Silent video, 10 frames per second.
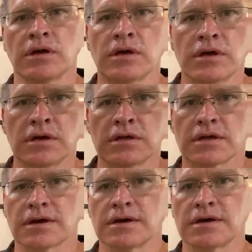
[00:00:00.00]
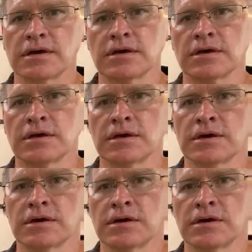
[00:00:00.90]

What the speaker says: [no speech]